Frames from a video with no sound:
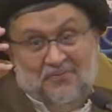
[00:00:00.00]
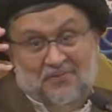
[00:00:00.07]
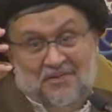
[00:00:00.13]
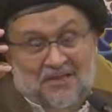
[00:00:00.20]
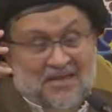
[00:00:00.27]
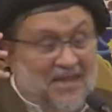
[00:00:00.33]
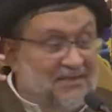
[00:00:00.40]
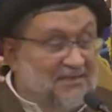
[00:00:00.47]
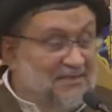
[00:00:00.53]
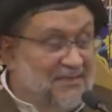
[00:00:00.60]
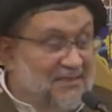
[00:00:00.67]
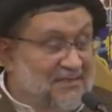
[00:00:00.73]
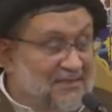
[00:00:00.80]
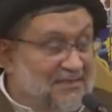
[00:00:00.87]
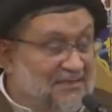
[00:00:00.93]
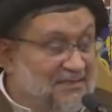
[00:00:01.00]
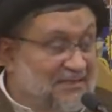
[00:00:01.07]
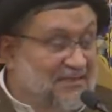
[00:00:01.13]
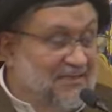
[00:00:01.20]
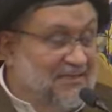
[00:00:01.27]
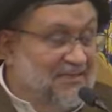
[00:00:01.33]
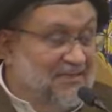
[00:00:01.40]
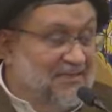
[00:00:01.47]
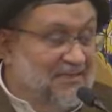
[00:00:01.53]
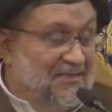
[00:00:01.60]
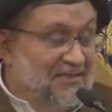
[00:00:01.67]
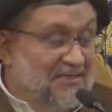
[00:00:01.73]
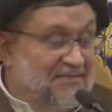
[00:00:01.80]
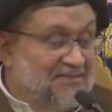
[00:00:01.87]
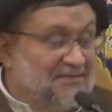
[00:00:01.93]
and there is a
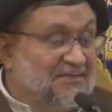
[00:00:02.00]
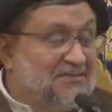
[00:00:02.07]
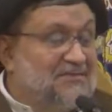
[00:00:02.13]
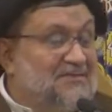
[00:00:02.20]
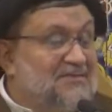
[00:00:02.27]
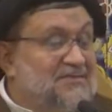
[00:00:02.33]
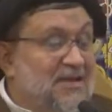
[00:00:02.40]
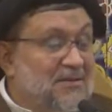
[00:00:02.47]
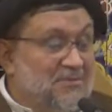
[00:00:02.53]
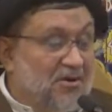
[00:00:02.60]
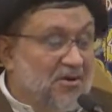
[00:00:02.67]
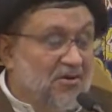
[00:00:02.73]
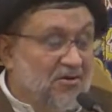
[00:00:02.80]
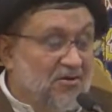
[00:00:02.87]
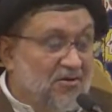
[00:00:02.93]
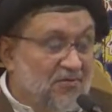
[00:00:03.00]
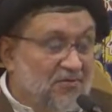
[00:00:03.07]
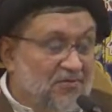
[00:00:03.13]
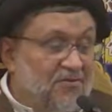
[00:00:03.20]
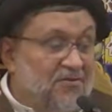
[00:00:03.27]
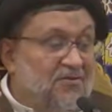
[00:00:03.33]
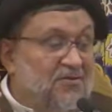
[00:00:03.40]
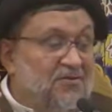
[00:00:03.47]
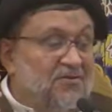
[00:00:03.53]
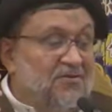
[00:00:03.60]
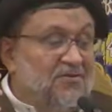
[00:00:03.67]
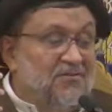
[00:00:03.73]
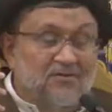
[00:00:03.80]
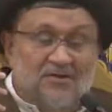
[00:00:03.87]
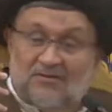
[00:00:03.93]
system of
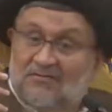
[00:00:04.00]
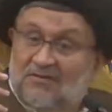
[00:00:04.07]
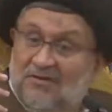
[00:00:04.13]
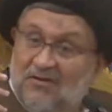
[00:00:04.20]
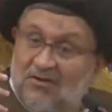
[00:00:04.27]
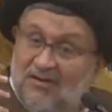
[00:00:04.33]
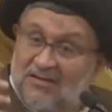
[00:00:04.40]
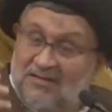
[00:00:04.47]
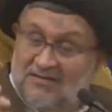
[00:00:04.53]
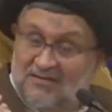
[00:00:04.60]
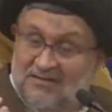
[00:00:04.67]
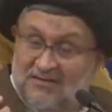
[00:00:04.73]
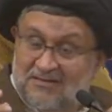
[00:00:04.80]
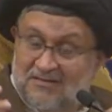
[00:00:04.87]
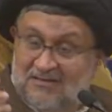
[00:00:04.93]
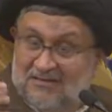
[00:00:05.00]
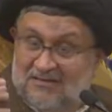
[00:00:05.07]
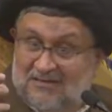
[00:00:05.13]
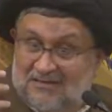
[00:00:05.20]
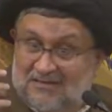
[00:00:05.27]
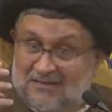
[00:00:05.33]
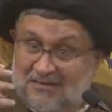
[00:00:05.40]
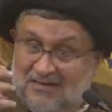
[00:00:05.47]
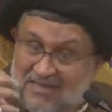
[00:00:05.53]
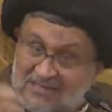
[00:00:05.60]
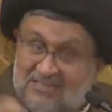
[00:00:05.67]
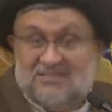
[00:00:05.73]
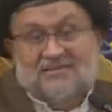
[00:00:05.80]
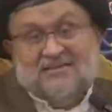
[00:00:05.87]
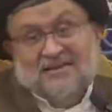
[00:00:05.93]
what we call it
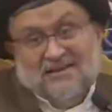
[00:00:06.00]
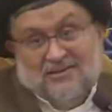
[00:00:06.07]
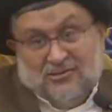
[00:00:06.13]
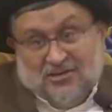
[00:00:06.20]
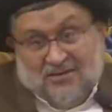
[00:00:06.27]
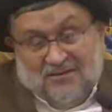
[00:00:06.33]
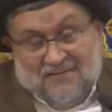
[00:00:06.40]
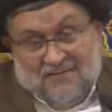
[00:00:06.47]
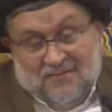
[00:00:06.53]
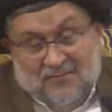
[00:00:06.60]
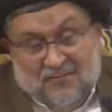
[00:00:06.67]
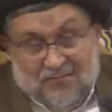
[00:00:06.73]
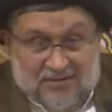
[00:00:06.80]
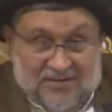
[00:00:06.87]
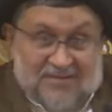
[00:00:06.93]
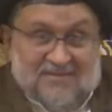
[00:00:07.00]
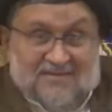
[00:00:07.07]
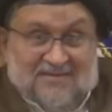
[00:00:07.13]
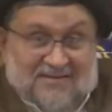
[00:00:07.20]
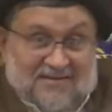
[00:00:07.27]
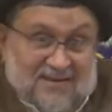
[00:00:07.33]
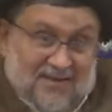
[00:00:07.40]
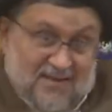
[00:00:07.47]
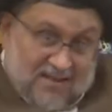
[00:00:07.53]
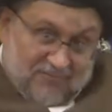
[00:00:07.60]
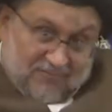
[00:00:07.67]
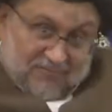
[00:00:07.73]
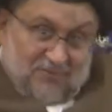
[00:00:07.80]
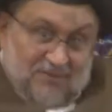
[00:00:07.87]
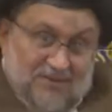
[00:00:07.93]
legislation. Please listen
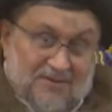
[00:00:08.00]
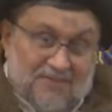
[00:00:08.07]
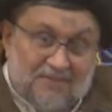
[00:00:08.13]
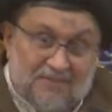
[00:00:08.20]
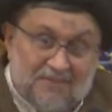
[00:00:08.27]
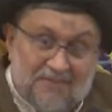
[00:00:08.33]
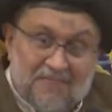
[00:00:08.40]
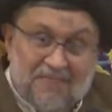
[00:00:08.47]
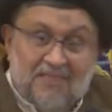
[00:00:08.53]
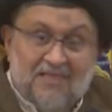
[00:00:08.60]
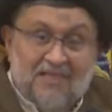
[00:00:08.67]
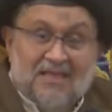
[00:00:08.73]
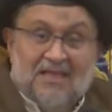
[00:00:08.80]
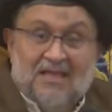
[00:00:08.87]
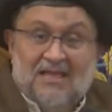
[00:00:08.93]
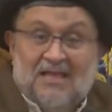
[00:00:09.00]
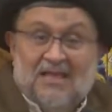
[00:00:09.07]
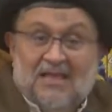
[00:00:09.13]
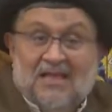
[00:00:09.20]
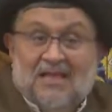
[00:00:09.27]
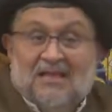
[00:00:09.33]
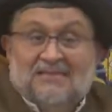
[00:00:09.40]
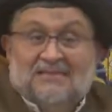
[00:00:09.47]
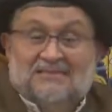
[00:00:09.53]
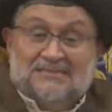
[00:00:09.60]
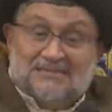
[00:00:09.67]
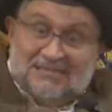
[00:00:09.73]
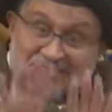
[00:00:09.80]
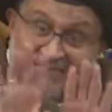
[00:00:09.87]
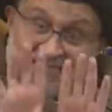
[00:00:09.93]
carefully.
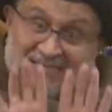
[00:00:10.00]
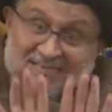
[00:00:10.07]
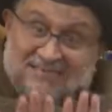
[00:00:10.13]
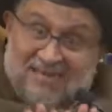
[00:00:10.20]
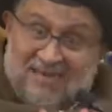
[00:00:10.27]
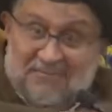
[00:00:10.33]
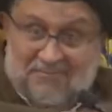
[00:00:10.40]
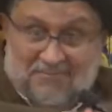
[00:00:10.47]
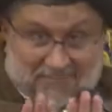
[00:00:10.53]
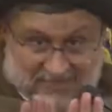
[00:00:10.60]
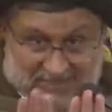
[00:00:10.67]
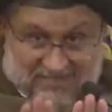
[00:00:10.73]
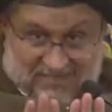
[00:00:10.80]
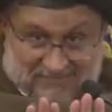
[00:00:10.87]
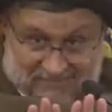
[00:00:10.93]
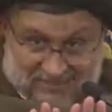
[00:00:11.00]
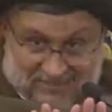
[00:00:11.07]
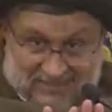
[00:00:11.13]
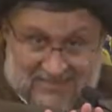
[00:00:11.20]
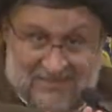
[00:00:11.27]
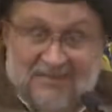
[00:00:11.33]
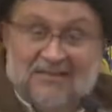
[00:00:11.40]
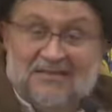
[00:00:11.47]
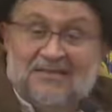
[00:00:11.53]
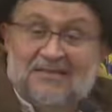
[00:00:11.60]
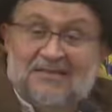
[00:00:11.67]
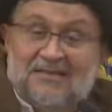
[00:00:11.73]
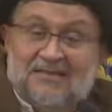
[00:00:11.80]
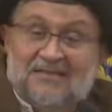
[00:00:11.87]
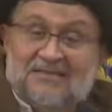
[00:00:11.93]
System, please.
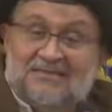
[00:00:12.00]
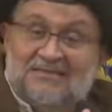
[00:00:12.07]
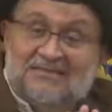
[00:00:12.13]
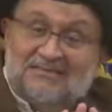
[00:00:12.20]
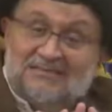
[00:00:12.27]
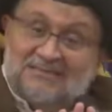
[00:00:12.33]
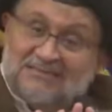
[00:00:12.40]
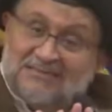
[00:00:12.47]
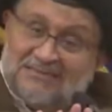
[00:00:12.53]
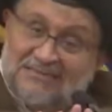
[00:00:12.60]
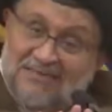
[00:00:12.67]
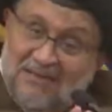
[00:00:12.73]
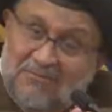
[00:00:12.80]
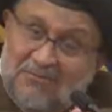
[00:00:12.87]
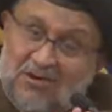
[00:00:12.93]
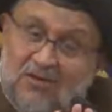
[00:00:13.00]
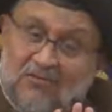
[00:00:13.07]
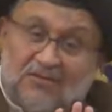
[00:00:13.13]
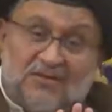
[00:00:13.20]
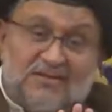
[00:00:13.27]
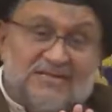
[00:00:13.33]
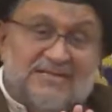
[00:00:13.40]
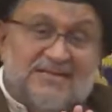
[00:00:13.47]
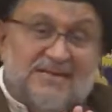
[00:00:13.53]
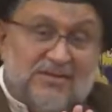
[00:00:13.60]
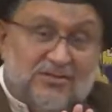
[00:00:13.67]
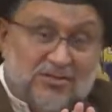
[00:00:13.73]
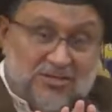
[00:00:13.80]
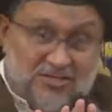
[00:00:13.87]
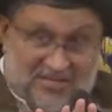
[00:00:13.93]
System of
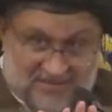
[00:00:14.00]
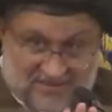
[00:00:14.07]
creation,